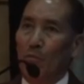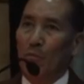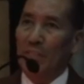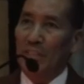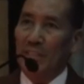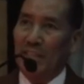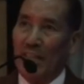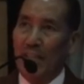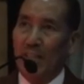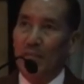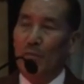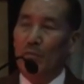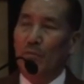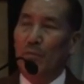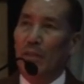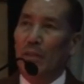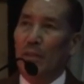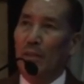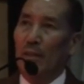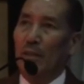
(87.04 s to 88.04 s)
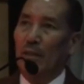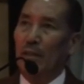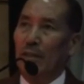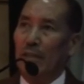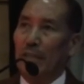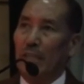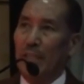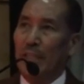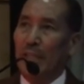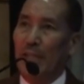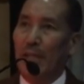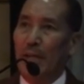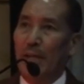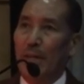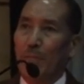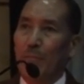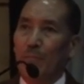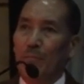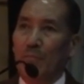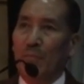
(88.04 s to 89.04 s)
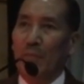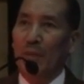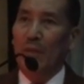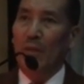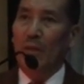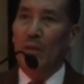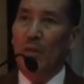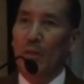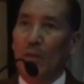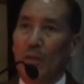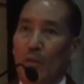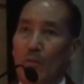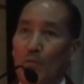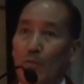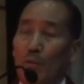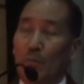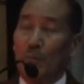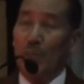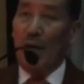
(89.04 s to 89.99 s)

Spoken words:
which size of the area, which